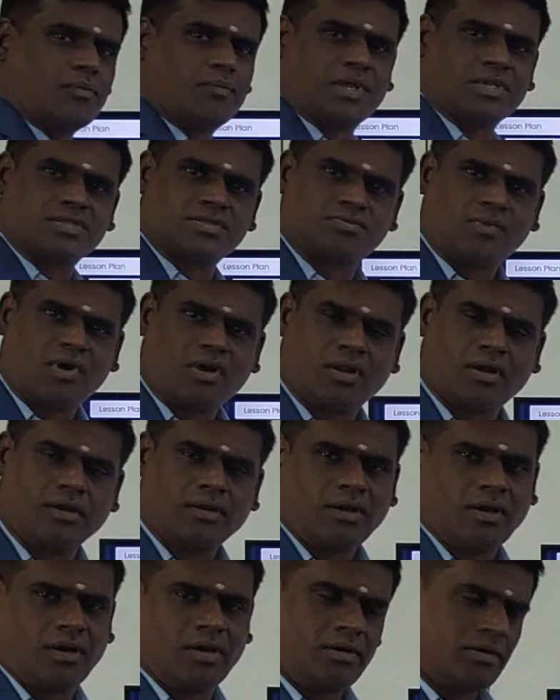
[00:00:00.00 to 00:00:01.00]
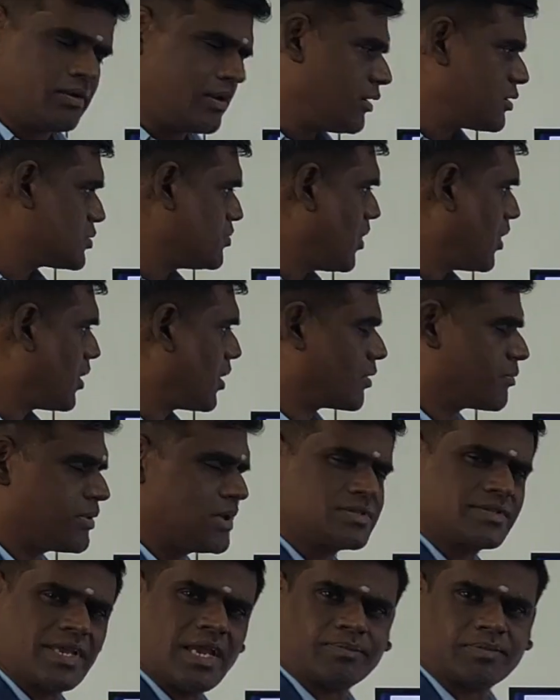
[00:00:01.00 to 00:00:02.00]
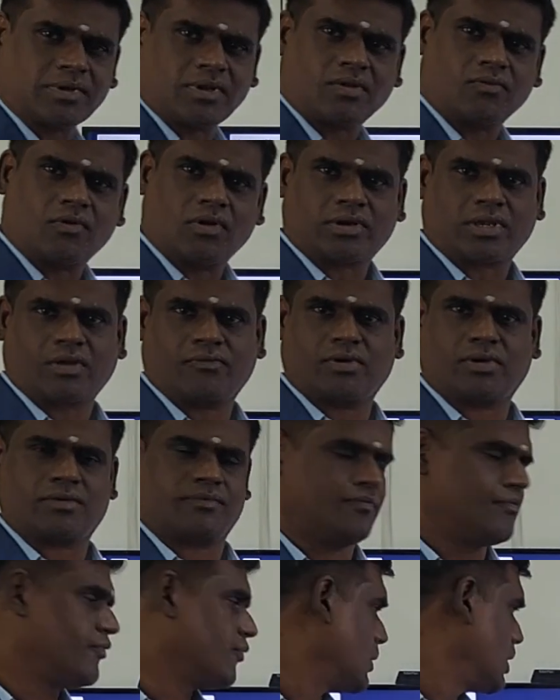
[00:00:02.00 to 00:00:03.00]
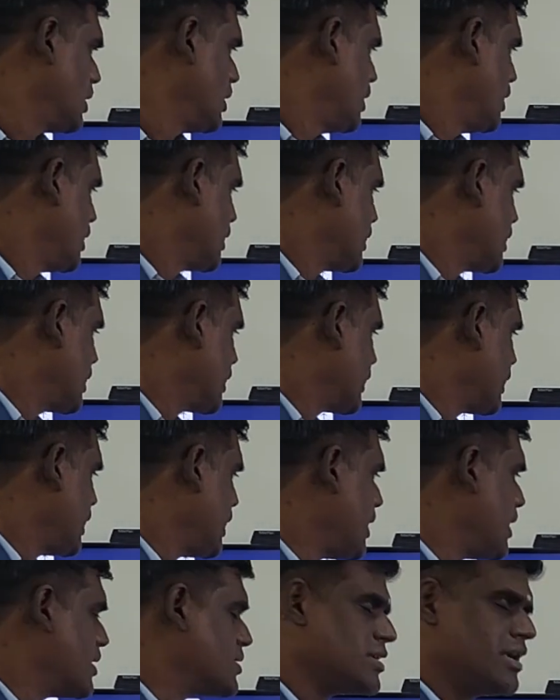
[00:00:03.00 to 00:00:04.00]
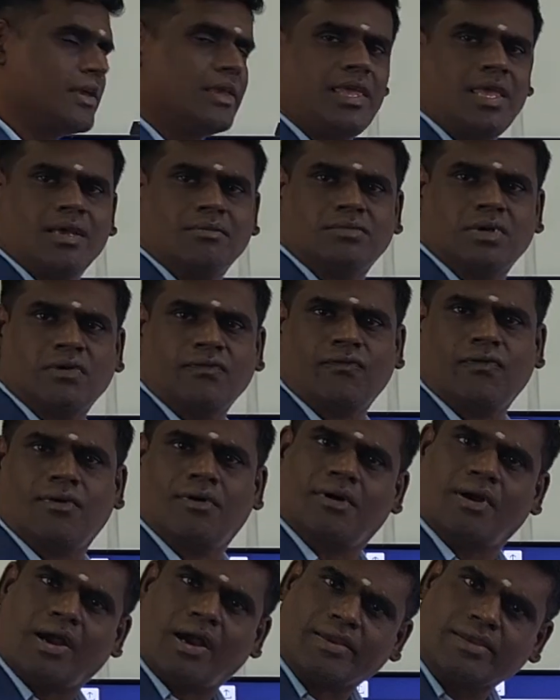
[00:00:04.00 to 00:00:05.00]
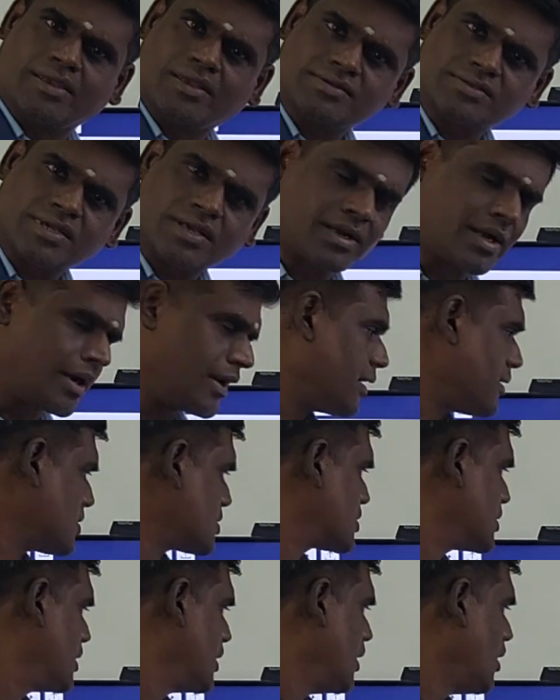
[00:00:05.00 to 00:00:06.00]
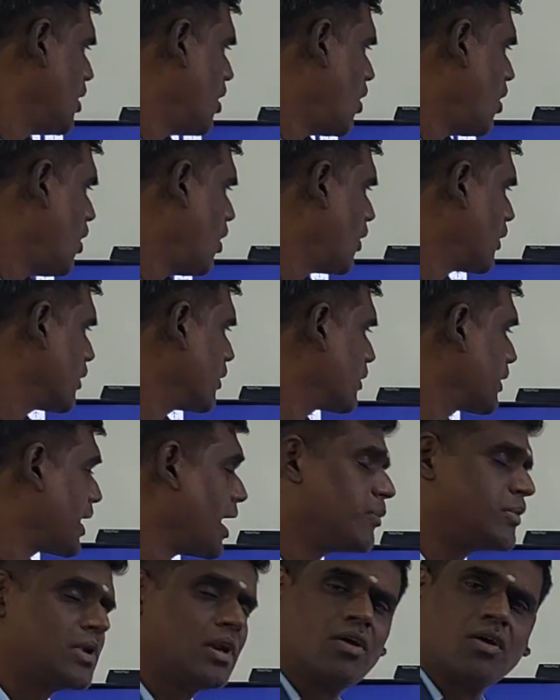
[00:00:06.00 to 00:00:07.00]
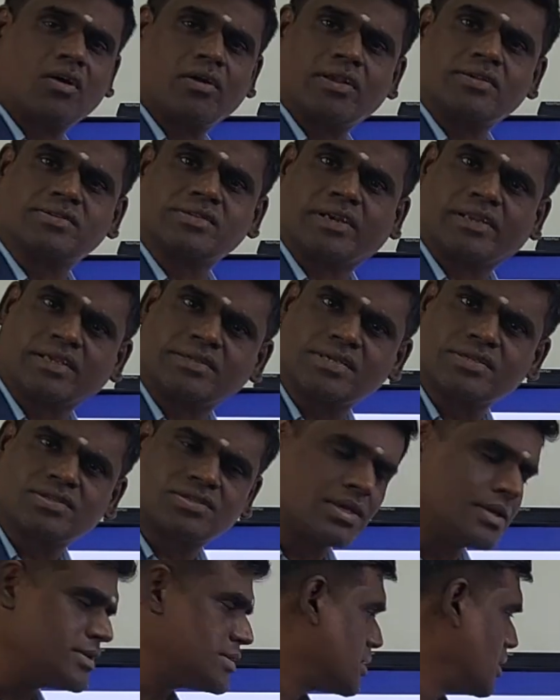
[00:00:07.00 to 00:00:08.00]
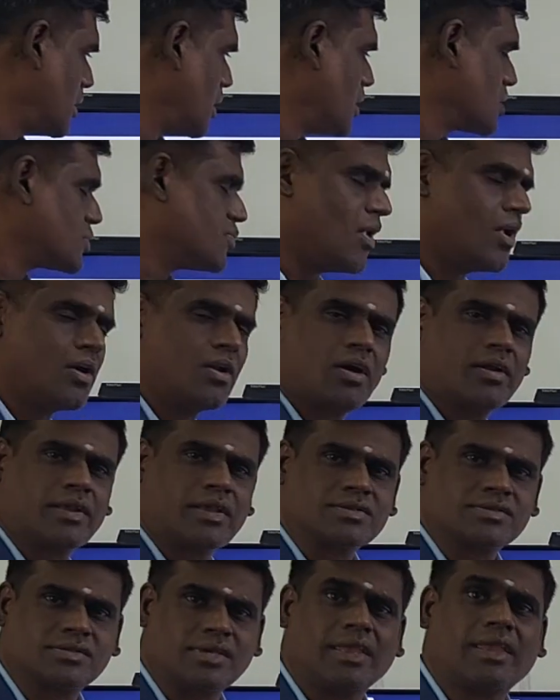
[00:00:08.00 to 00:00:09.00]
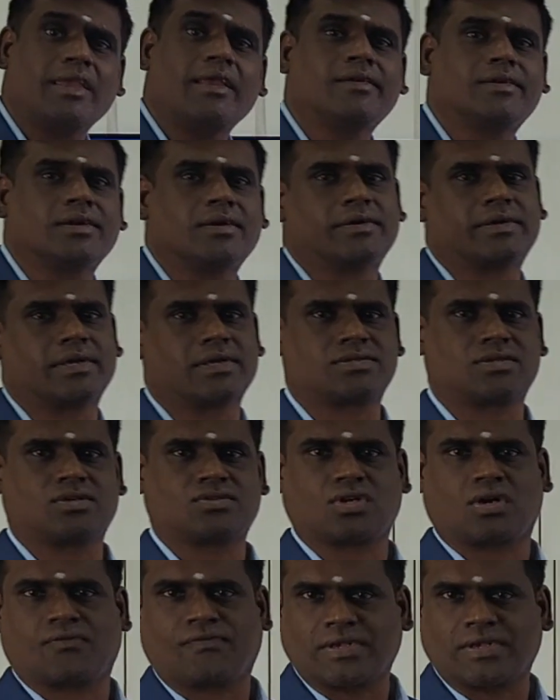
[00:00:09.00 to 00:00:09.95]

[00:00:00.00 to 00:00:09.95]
plus small r, or small r plus capital R, whatever. Here E is the EMF, I is the current, or capital R is the resistance, small r is the internal resistance of